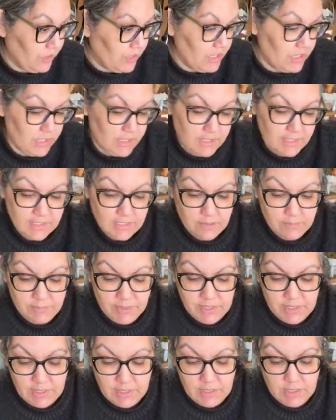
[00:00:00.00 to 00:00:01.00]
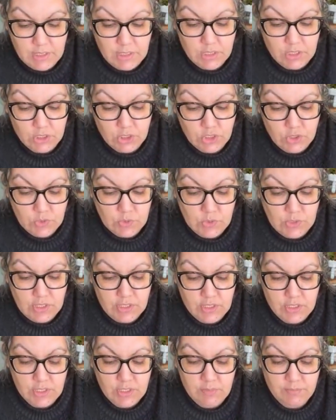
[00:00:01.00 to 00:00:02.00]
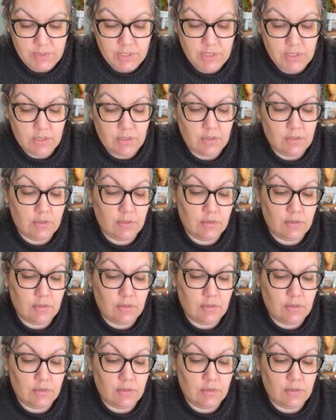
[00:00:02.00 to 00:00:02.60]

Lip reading: You love it? You love it?